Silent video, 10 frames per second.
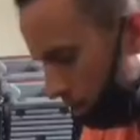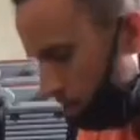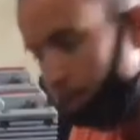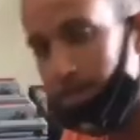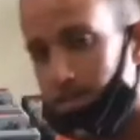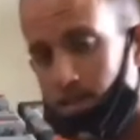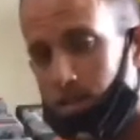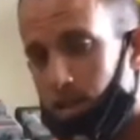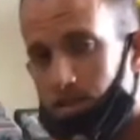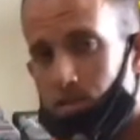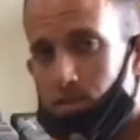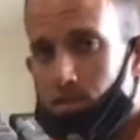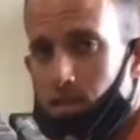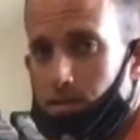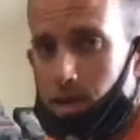the next thing that I
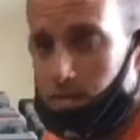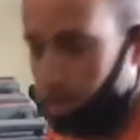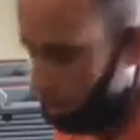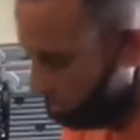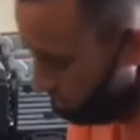start to think about in